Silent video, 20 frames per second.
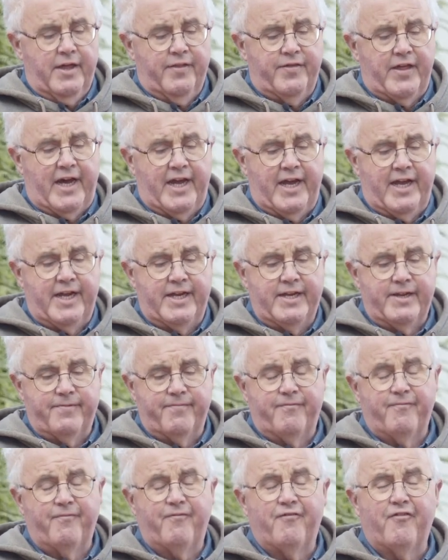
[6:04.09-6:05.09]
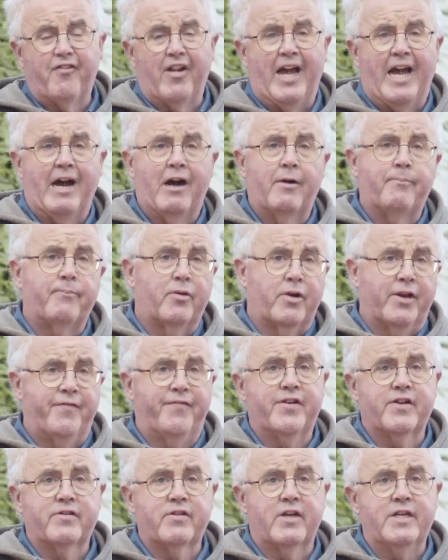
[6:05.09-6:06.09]
They flower
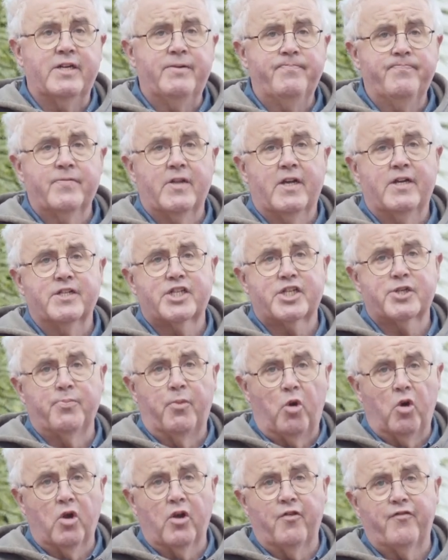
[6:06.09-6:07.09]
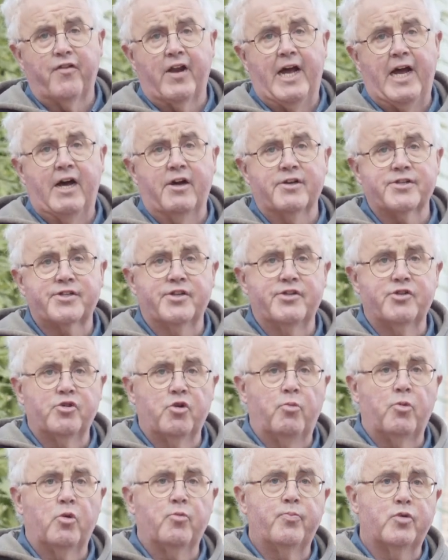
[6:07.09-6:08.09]
prolifically, smaller flowers than
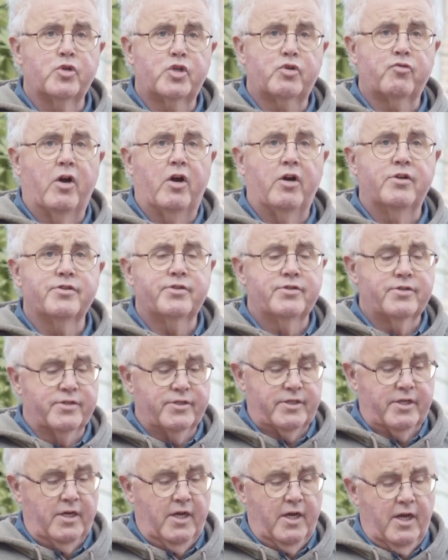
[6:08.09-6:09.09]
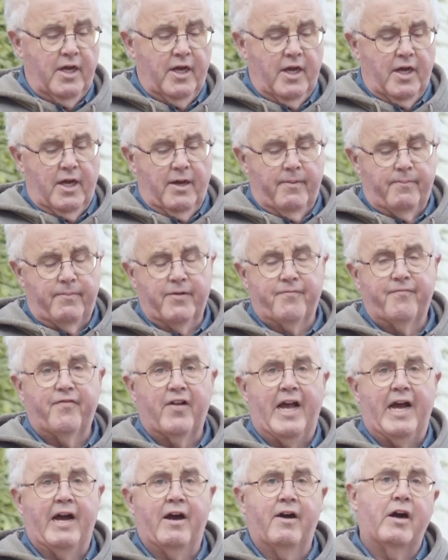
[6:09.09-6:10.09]
normal bush roses, but
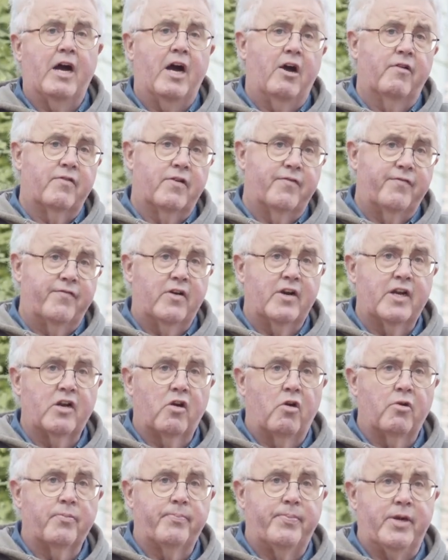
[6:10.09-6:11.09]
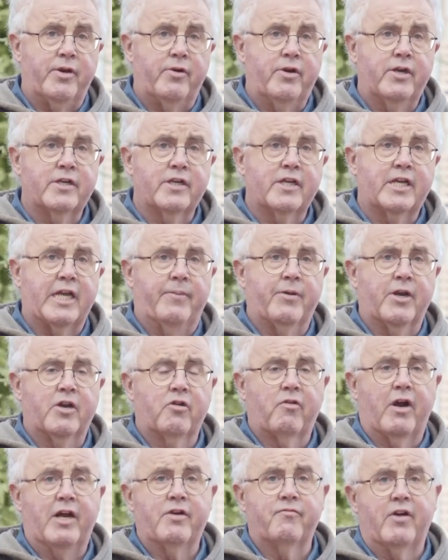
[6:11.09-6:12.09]
flower over a very long period and come in a
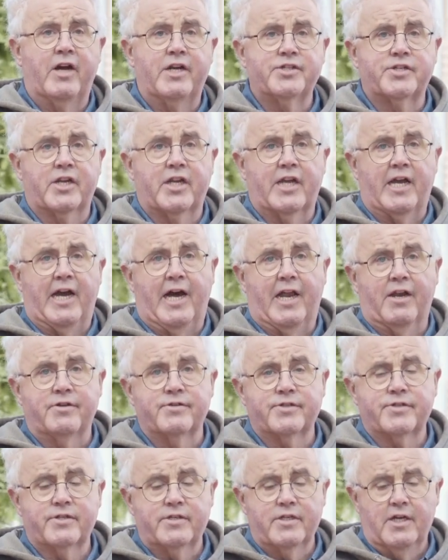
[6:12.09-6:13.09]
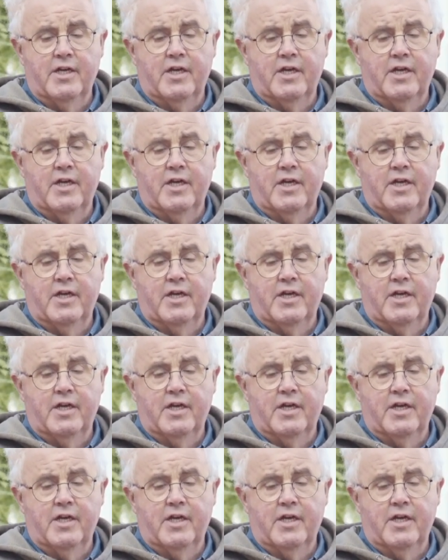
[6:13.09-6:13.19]
great range of colours.